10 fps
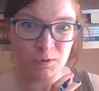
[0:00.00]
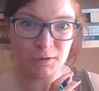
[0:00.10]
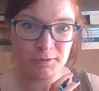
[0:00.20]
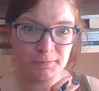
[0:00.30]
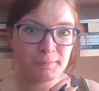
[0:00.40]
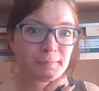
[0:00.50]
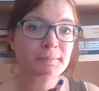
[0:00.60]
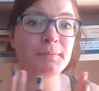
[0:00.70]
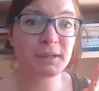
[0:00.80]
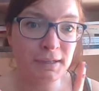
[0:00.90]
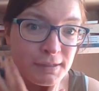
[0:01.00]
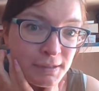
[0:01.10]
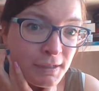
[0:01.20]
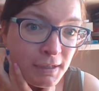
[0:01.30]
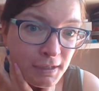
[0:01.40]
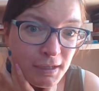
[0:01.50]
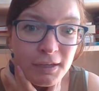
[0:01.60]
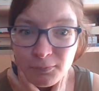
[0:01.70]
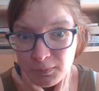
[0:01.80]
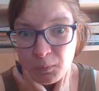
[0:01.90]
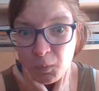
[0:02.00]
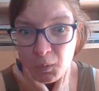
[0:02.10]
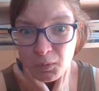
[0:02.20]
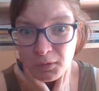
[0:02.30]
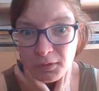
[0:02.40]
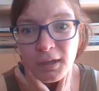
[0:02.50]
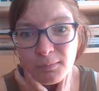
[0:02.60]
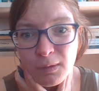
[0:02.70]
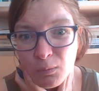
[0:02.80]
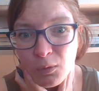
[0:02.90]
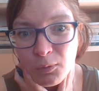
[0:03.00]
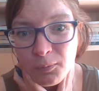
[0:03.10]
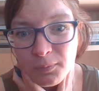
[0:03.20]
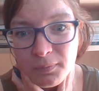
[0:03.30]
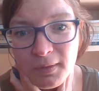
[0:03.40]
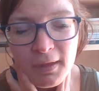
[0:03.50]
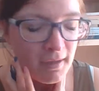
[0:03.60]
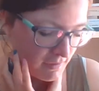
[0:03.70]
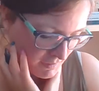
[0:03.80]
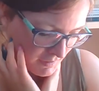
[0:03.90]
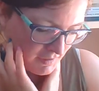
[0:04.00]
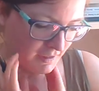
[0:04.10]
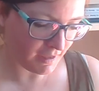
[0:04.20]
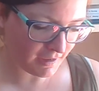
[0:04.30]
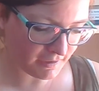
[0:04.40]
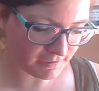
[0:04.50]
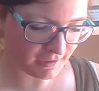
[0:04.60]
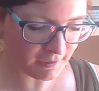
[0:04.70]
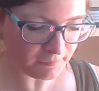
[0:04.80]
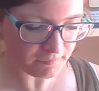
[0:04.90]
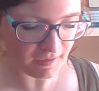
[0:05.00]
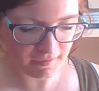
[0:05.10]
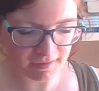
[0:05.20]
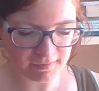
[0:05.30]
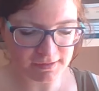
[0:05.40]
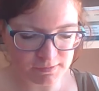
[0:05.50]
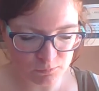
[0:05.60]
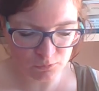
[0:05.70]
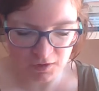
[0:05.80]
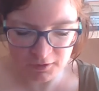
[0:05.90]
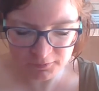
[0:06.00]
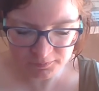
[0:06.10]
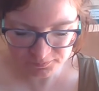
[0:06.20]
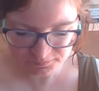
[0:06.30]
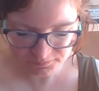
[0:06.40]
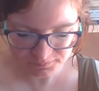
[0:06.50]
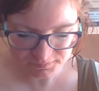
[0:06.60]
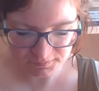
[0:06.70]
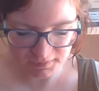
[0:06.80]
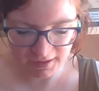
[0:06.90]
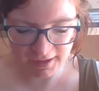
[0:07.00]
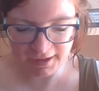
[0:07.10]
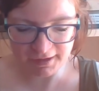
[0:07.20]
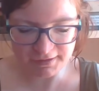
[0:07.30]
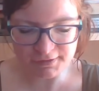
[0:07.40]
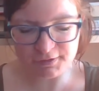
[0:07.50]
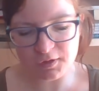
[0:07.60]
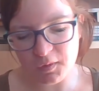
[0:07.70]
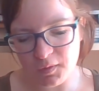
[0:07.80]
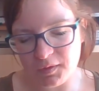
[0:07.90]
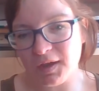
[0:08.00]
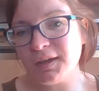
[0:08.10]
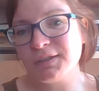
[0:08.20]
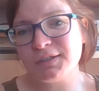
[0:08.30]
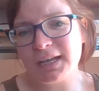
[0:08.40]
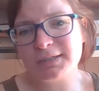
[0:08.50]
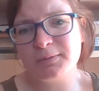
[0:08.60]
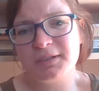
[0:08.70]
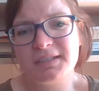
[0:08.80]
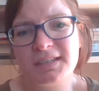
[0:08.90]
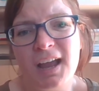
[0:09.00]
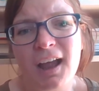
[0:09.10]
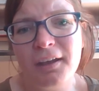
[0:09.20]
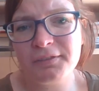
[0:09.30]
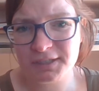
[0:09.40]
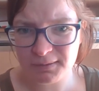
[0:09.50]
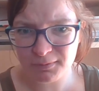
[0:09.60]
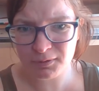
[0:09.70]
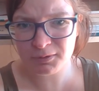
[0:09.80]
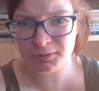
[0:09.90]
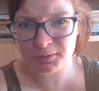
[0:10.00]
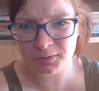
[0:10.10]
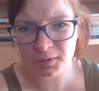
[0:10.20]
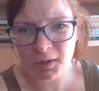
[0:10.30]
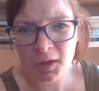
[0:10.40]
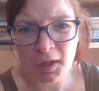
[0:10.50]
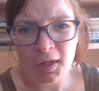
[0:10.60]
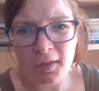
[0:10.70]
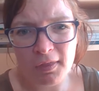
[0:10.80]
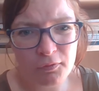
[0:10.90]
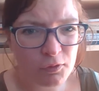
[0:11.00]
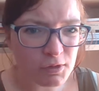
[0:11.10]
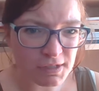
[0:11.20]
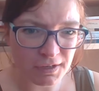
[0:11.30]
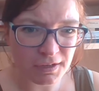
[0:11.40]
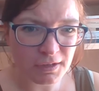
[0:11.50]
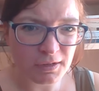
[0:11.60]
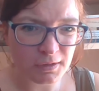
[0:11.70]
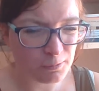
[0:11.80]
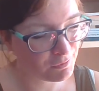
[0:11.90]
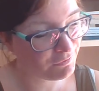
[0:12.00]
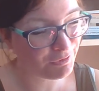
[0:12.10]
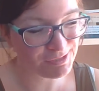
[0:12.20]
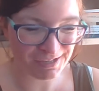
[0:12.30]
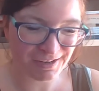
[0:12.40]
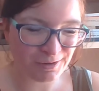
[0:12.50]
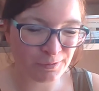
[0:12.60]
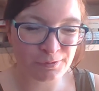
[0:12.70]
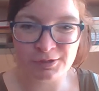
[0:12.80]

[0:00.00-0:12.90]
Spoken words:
world, please give me more. And yep, and then let's move on. So next, I suppose it's kind of similar to the first thing, and it's setting,